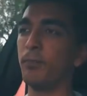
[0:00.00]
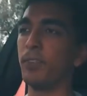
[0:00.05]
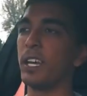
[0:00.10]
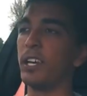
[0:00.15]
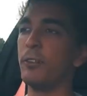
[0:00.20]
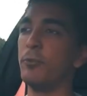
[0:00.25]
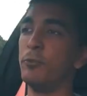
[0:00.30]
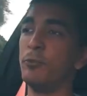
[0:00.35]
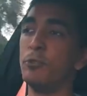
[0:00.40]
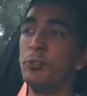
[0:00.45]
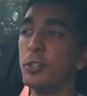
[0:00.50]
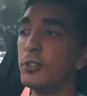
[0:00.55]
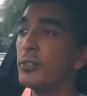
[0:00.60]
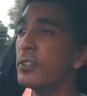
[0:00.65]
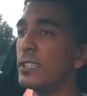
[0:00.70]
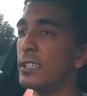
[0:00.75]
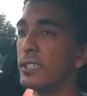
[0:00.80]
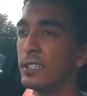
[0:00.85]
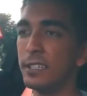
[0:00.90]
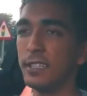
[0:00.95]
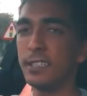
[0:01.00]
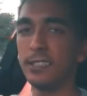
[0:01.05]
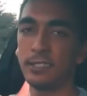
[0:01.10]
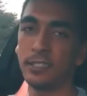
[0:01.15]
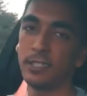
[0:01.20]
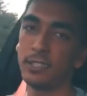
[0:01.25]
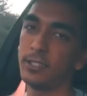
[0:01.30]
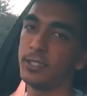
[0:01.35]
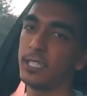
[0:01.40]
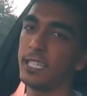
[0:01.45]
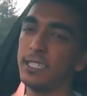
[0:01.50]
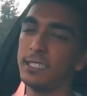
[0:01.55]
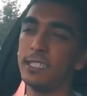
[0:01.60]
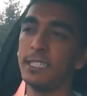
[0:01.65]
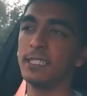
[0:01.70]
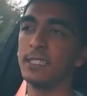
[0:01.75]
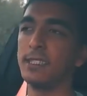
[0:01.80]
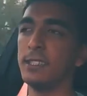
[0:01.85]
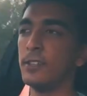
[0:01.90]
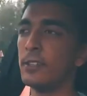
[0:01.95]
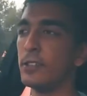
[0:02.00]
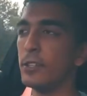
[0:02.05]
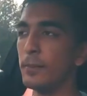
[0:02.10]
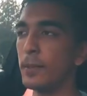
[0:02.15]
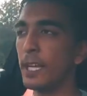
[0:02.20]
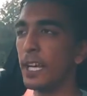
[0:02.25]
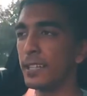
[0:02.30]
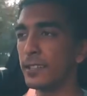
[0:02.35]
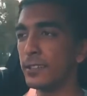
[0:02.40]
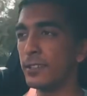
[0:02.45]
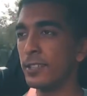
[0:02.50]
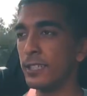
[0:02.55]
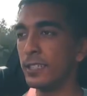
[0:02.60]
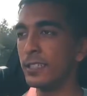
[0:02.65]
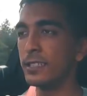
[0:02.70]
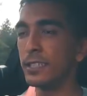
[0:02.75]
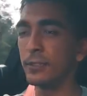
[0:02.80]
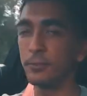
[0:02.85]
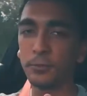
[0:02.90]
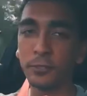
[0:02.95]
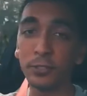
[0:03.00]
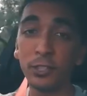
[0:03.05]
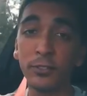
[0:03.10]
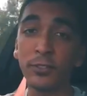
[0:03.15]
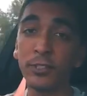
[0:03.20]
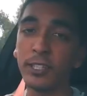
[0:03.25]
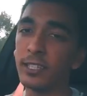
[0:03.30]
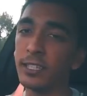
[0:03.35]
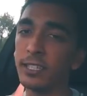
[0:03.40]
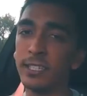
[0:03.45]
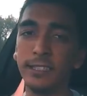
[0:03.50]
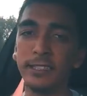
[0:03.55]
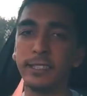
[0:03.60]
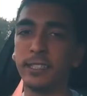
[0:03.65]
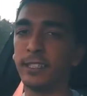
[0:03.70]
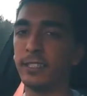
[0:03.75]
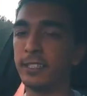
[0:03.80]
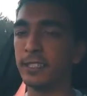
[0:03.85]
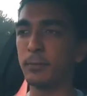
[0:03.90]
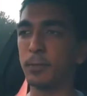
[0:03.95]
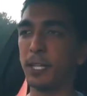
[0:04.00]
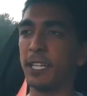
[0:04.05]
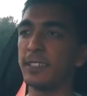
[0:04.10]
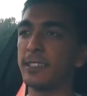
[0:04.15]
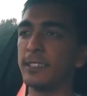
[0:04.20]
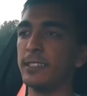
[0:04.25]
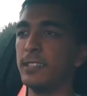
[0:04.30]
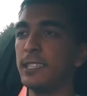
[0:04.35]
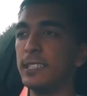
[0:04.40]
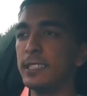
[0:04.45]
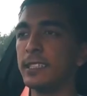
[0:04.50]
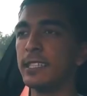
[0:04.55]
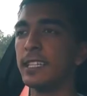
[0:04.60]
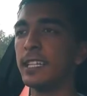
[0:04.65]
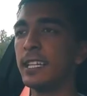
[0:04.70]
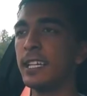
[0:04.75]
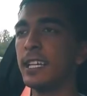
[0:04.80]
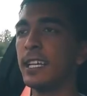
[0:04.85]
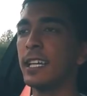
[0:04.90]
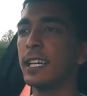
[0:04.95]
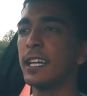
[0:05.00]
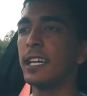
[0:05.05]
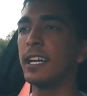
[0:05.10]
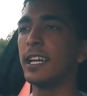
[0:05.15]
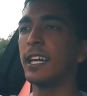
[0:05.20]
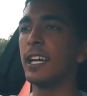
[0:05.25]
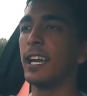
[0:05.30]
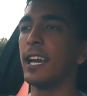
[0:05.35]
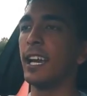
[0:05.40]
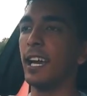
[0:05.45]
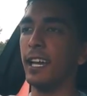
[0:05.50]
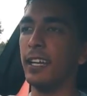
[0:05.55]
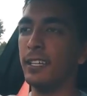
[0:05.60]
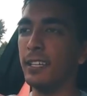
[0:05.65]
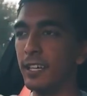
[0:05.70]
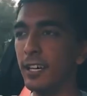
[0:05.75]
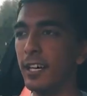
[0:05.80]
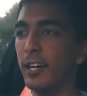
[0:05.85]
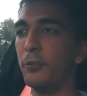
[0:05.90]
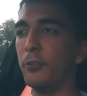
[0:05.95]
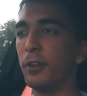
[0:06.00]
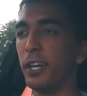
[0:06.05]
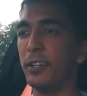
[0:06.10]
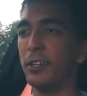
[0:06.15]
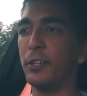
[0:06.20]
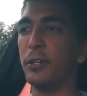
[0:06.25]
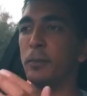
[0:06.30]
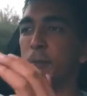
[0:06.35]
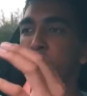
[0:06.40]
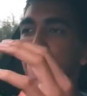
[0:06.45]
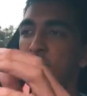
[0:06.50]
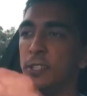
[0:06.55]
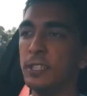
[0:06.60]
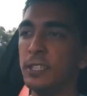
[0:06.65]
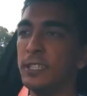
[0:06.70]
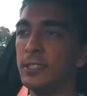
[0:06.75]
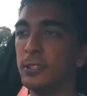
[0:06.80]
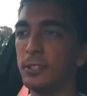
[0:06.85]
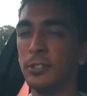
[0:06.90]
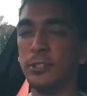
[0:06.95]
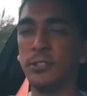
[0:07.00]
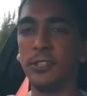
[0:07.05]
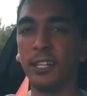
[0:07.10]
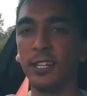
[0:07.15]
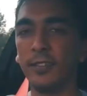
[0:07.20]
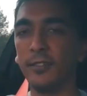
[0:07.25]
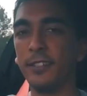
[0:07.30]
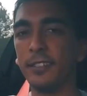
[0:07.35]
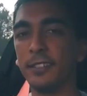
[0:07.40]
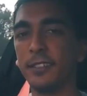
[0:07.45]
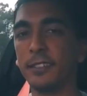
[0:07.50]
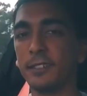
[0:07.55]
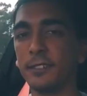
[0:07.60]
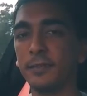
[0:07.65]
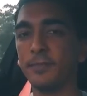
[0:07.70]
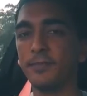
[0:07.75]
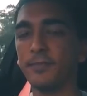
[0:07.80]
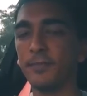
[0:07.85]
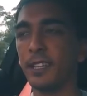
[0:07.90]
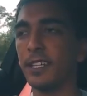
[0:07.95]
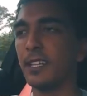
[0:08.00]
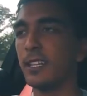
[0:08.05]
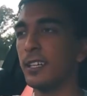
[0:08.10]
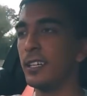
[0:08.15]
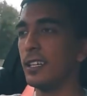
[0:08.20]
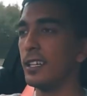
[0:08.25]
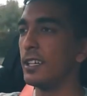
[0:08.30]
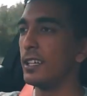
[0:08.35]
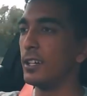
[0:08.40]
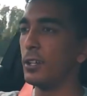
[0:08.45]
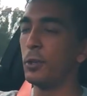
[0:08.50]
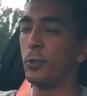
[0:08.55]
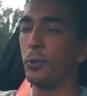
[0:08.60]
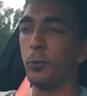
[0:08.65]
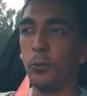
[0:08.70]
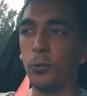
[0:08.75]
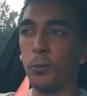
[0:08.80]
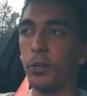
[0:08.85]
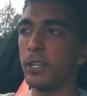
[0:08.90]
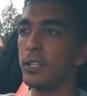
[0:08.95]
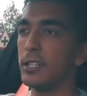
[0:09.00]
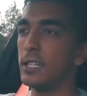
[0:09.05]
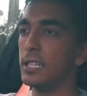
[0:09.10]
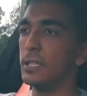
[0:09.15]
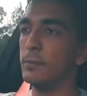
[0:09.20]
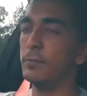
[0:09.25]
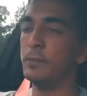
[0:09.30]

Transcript: I've driven a CLK 63 Black Series, I've driven an SLS Black Series, and now I've had the opportunity to drive this. What a